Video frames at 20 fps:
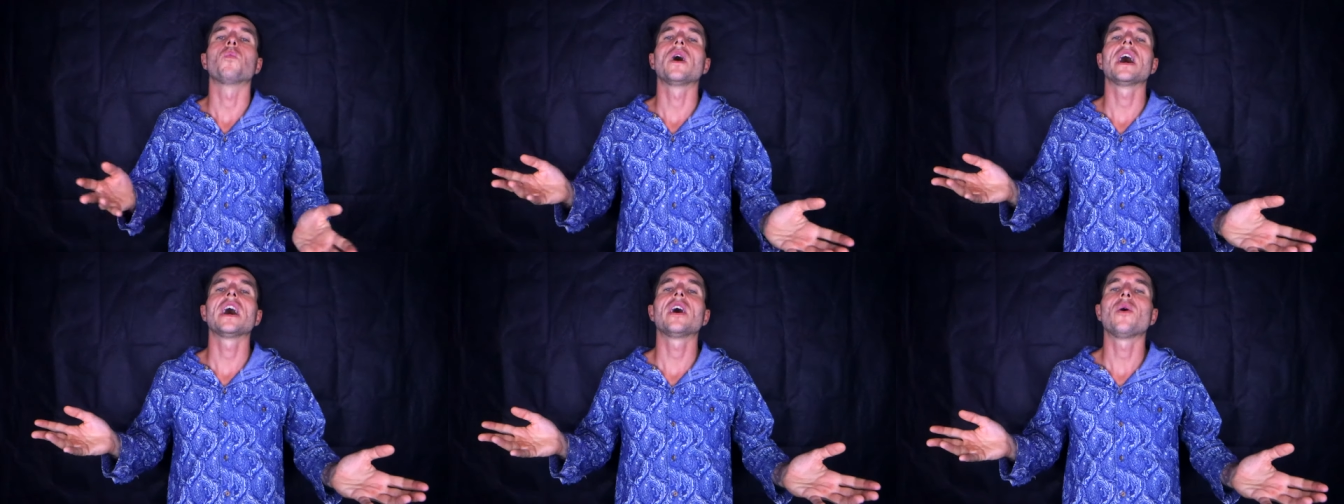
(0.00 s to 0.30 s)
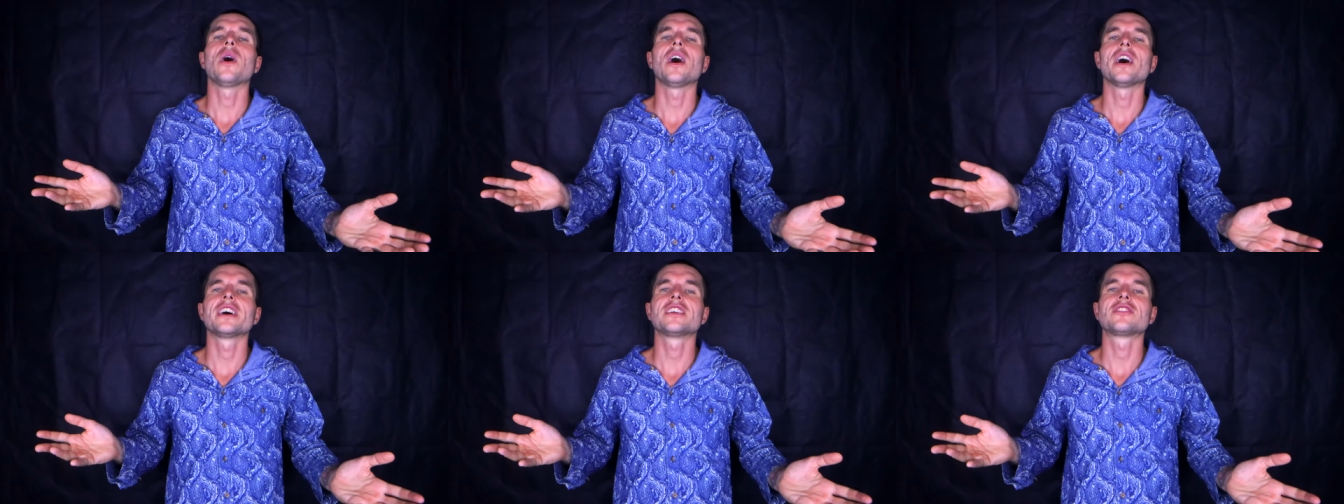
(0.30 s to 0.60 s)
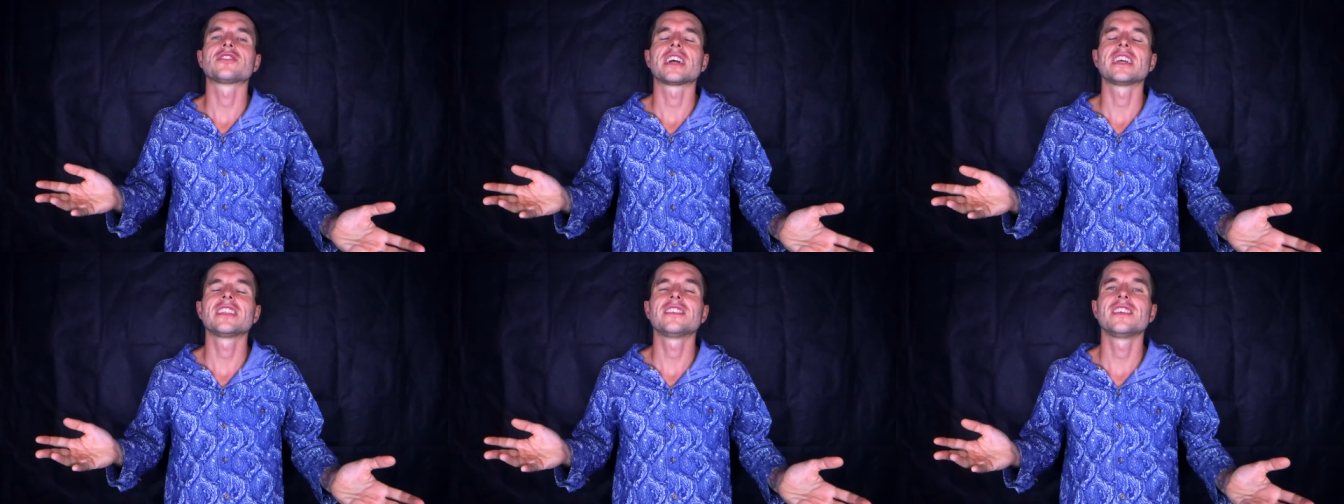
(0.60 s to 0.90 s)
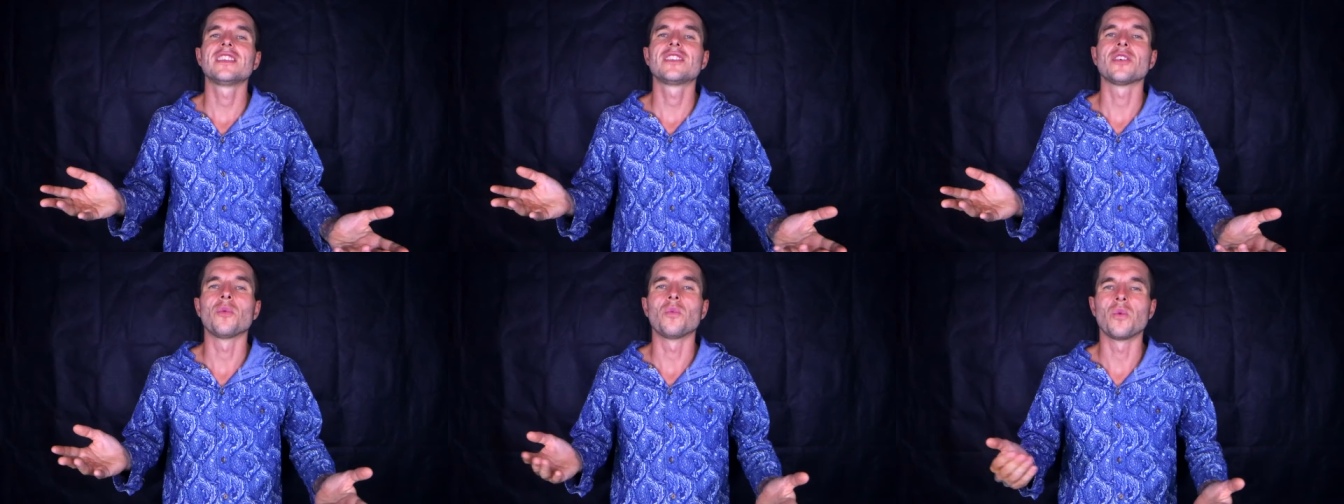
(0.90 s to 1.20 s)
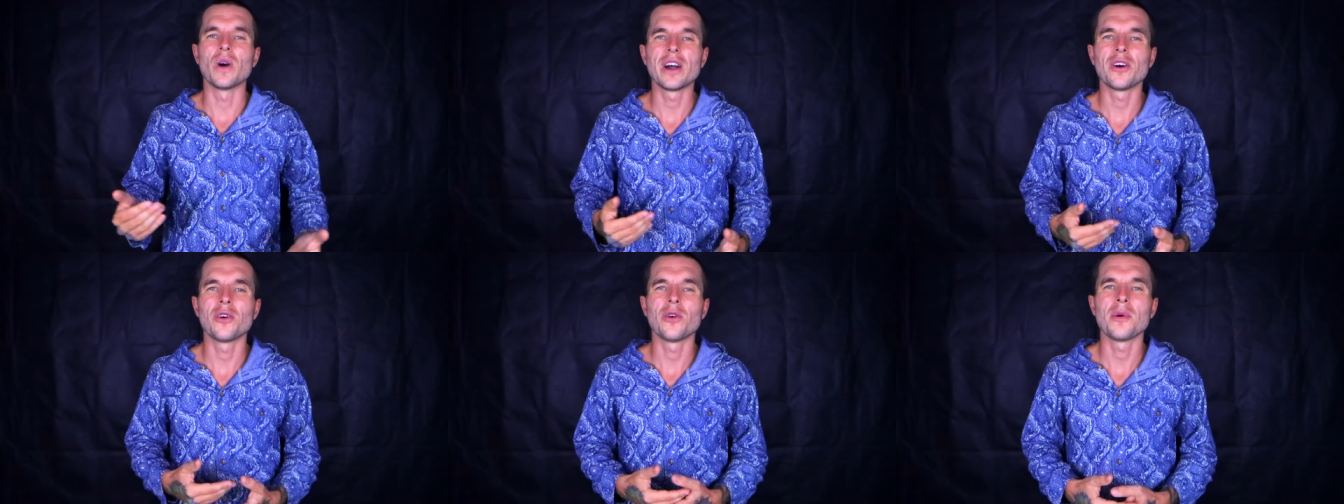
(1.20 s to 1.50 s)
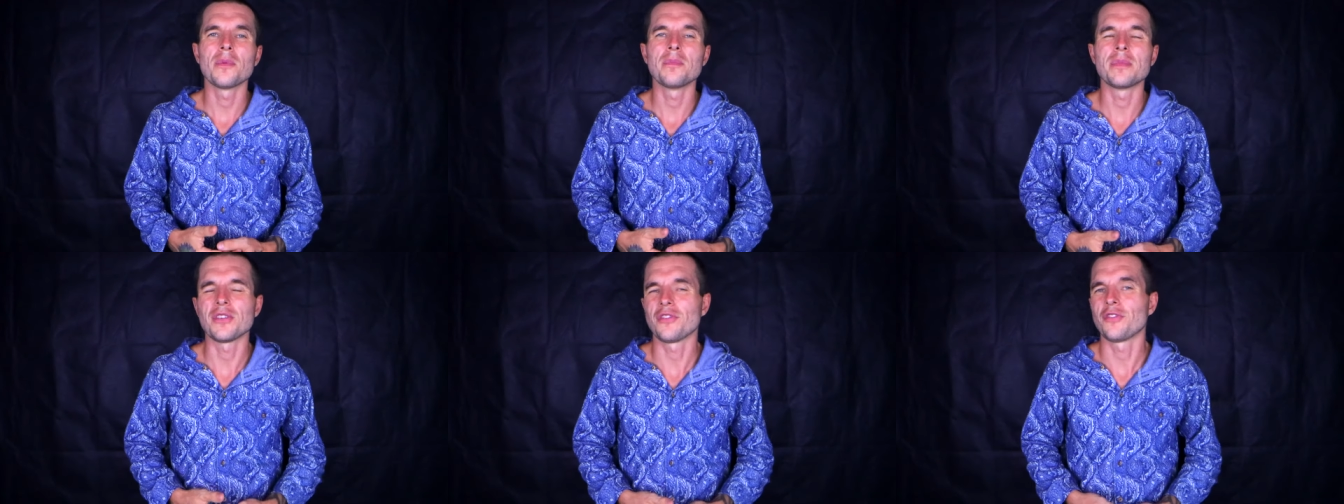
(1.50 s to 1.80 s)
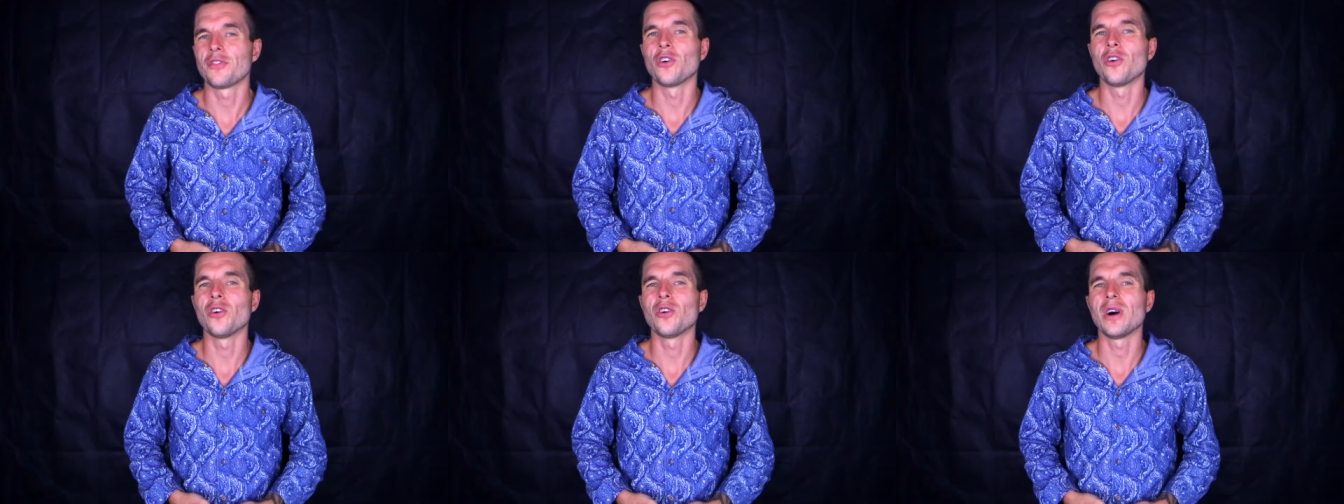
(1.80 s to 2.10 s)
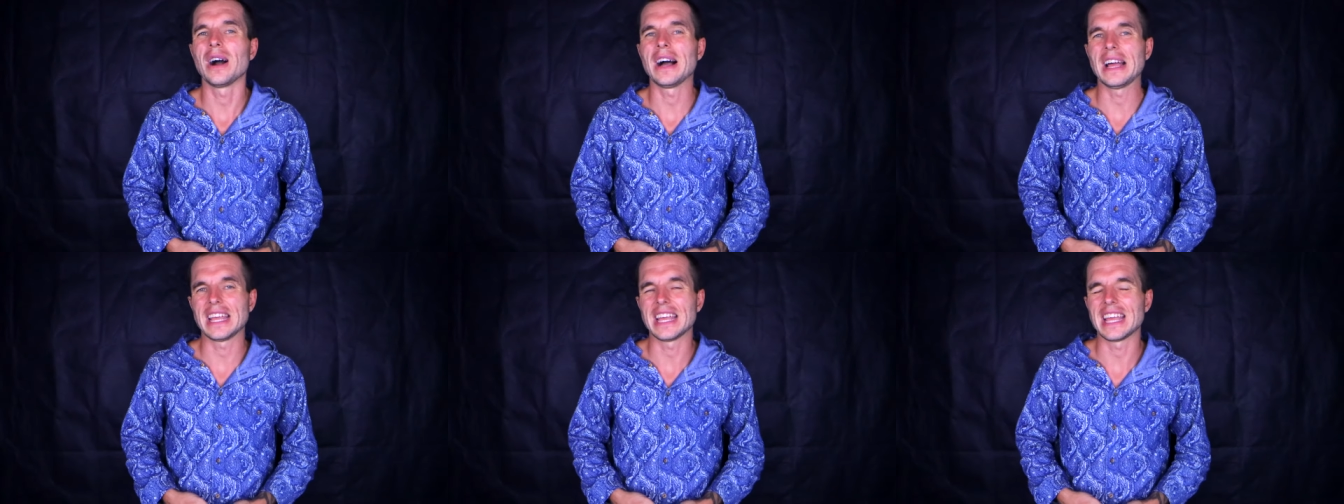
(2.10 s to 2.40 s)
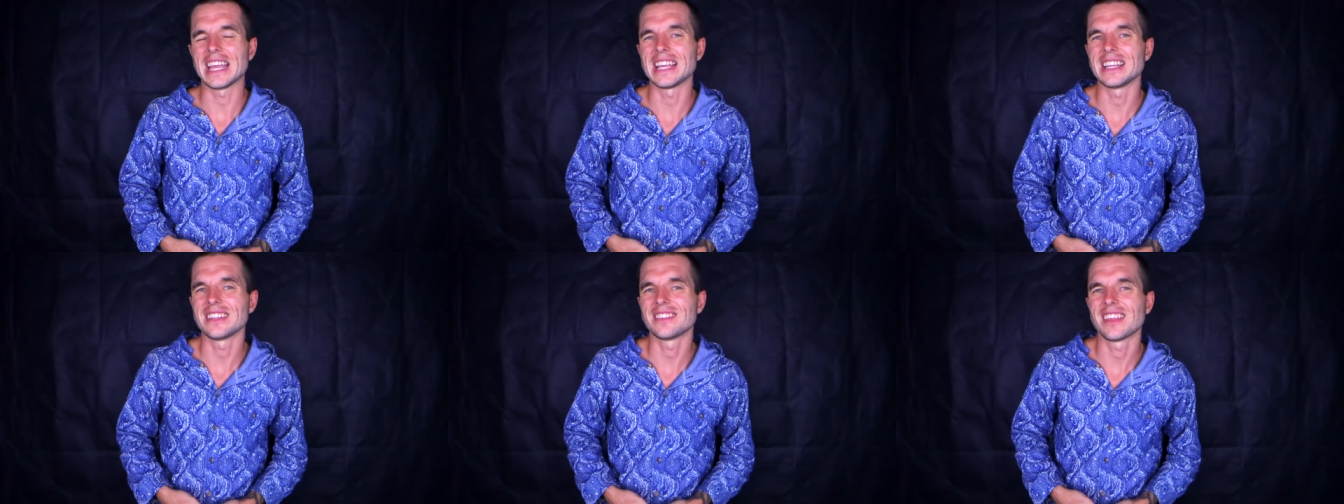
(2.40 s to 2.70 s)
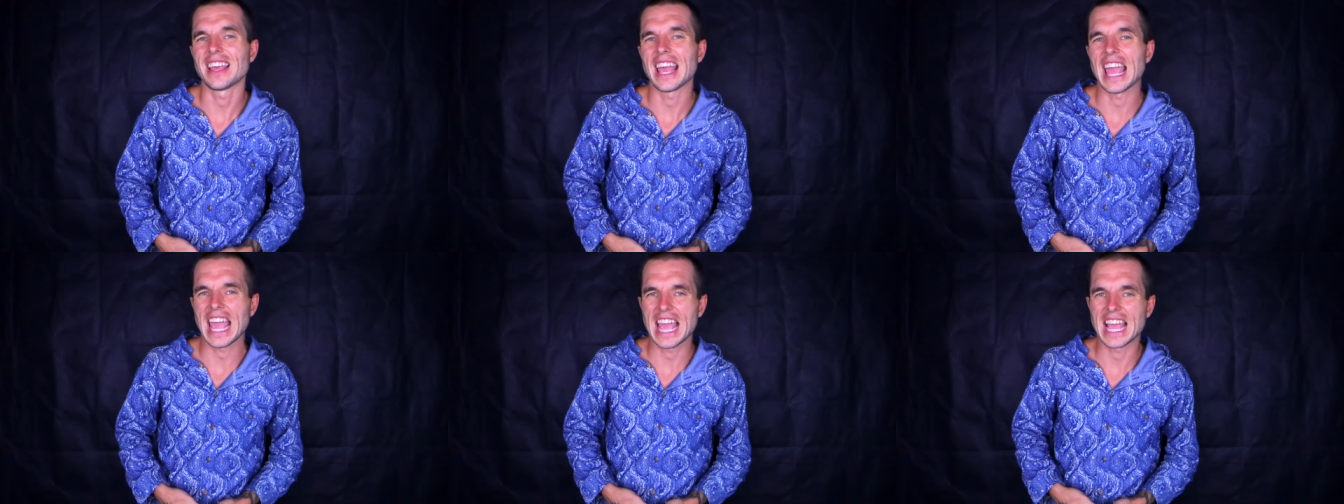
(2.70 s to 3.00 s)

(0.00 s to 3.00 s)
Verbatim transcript: well hydrated well before I eat